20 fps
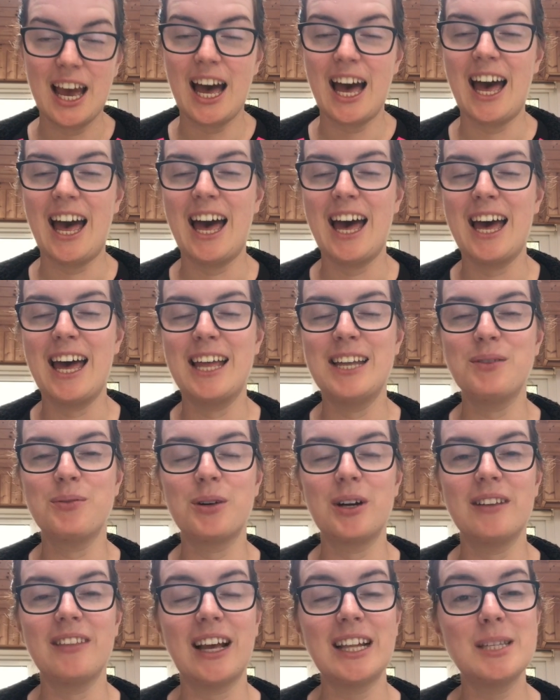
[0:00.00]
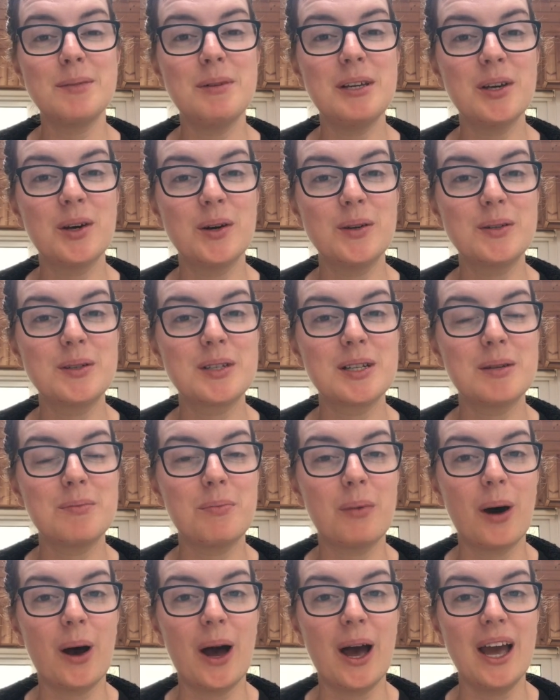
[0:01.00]
And that's being hosted
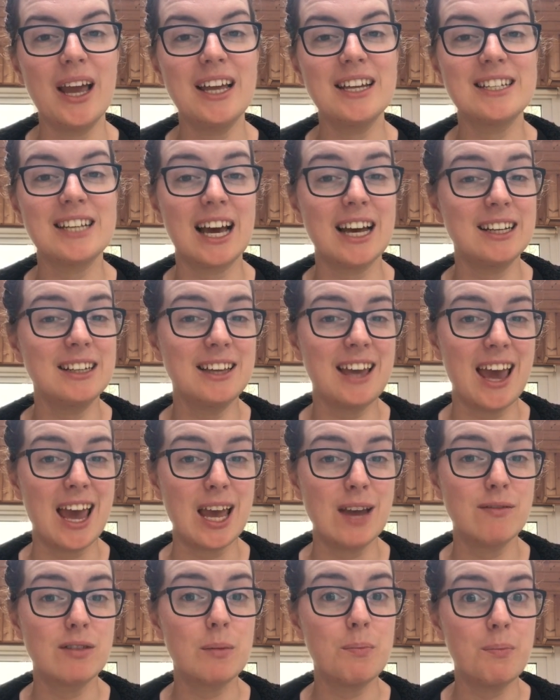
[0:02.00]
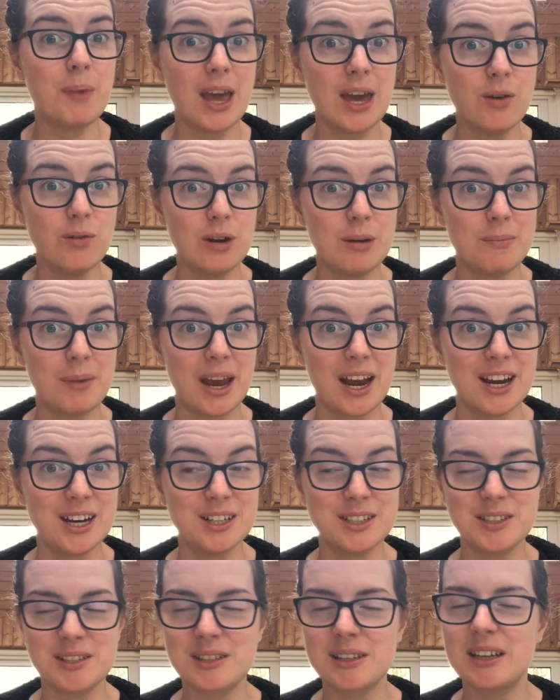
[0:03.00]
by Dan Kay of the Bakery
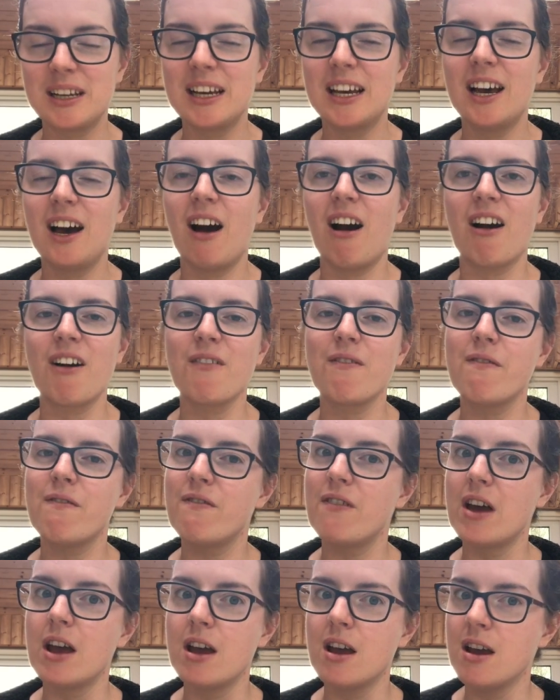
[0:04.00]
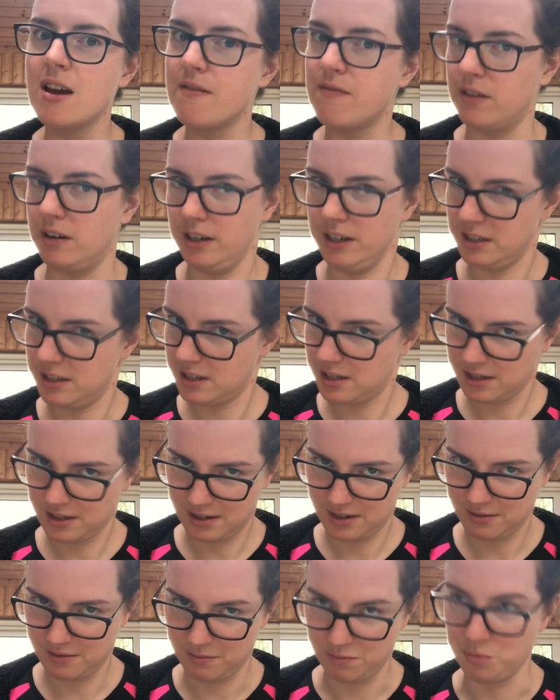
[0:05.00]
Bears, our
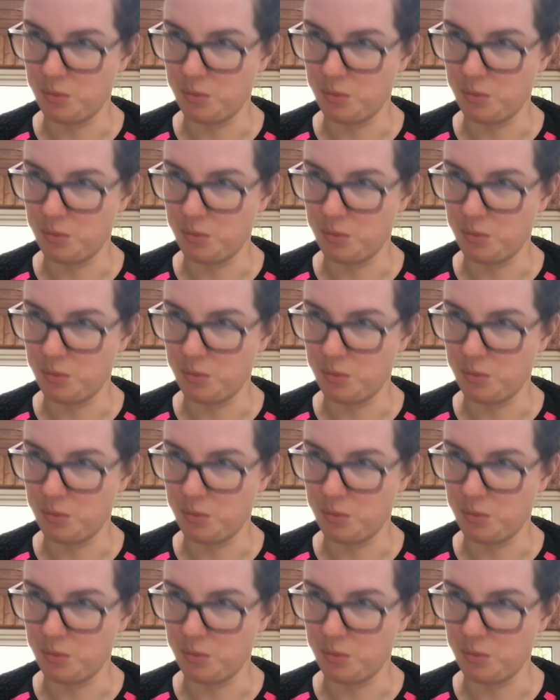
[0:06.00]
favorite.